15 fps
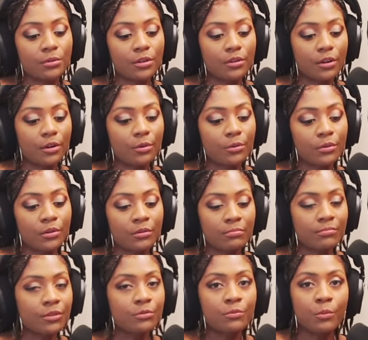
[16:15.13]
You know, you,
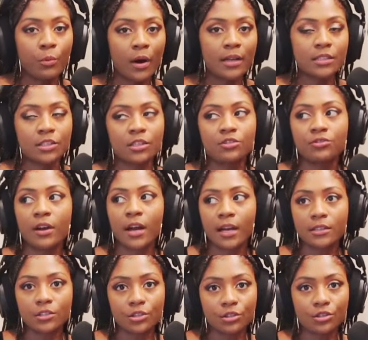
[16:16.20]
you want to
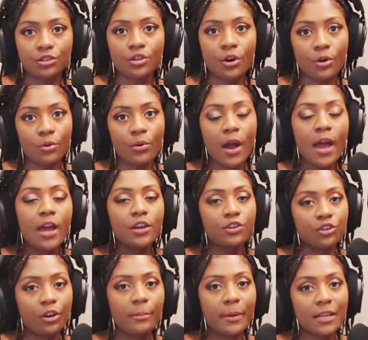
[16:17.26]
try to show
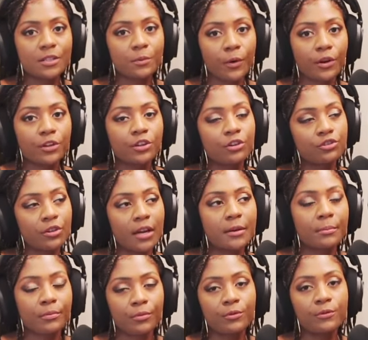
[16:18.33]
your best work. You're trying
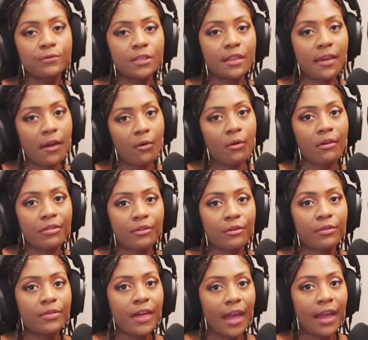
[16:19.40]
to prove to that
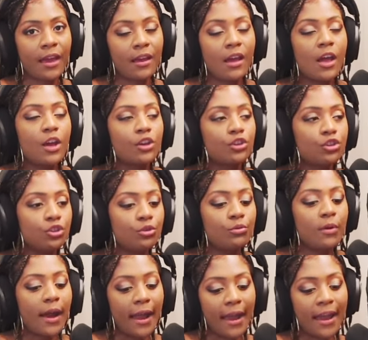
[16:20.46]
author that
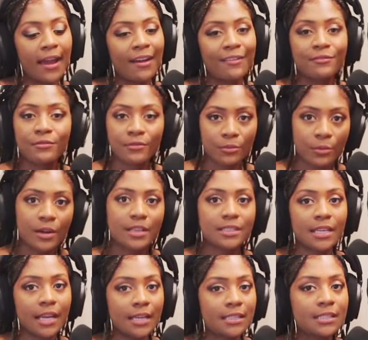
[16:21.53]
you have what it
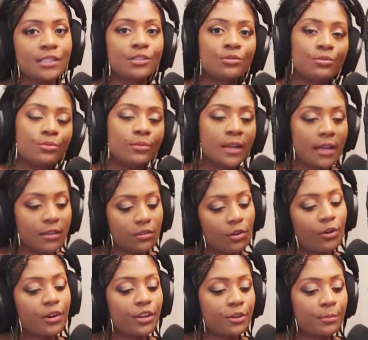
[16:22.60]
takes to get an
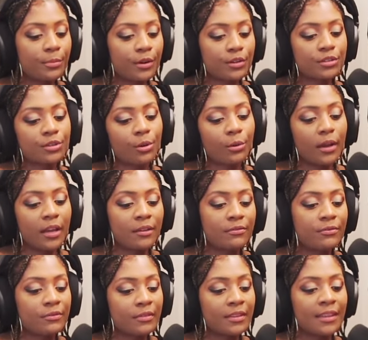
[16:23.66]
audiobook. So
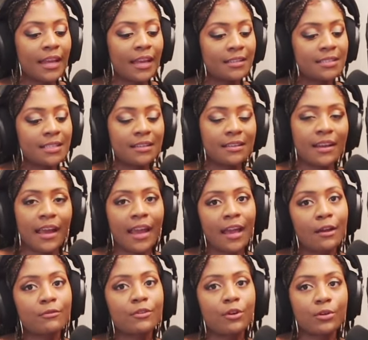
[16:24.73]
if they didn't
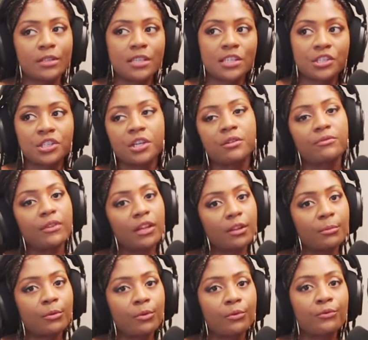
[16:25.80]
have an audition
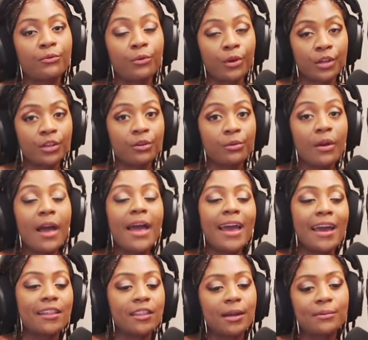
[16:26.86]
available for you
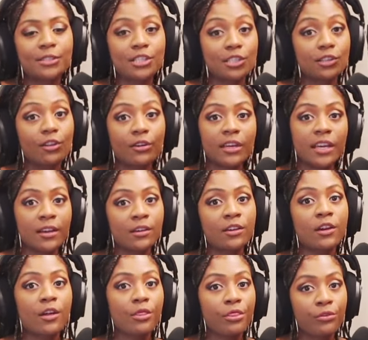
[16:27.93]
and they were just
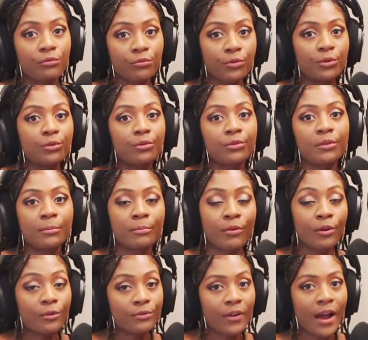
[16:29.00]
looking through the
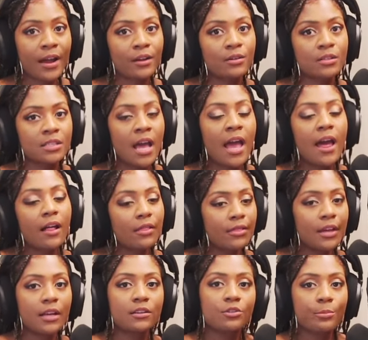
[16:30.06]
profiles,
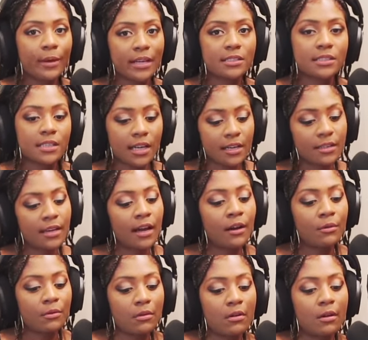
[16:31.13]
then you may stand
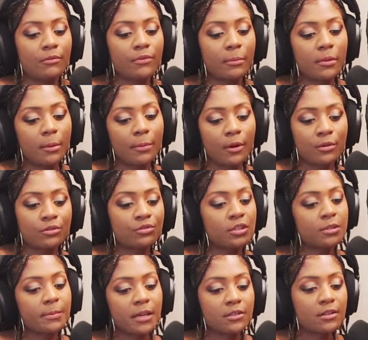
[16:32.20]
out uh, from your poetry,
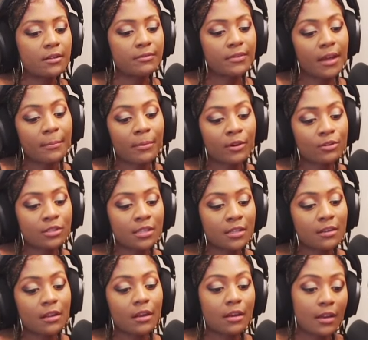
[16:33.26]
especially if that
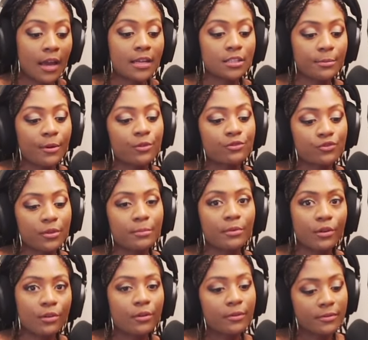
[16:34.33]
person has a poetry
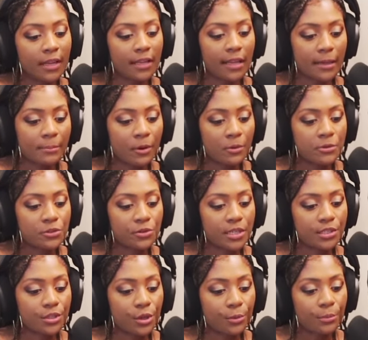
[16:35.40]
book or if they like poetry.
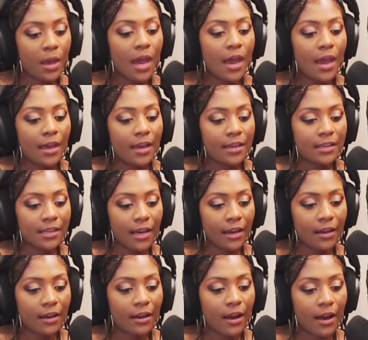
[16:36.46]
So,
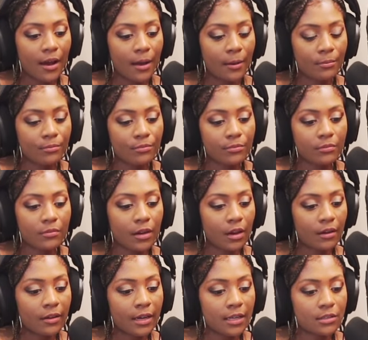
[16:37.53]
yeah. Um,
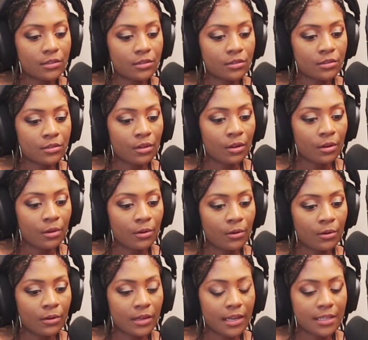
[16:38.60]
all right.
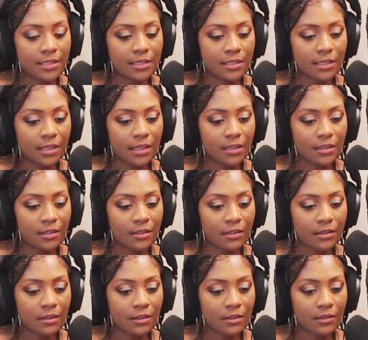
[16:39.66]
So let's see. Da, da,
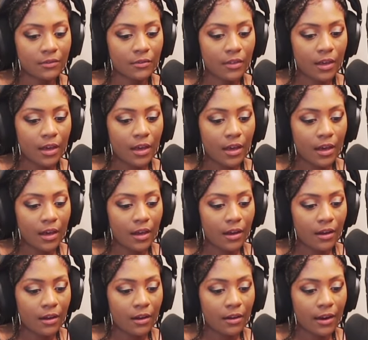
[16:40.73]
da.
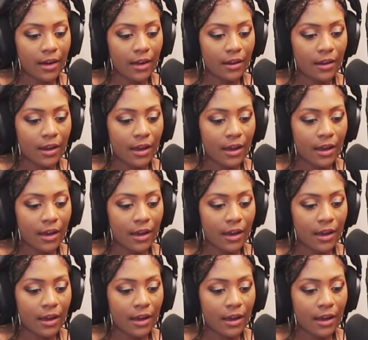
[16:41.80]
All right.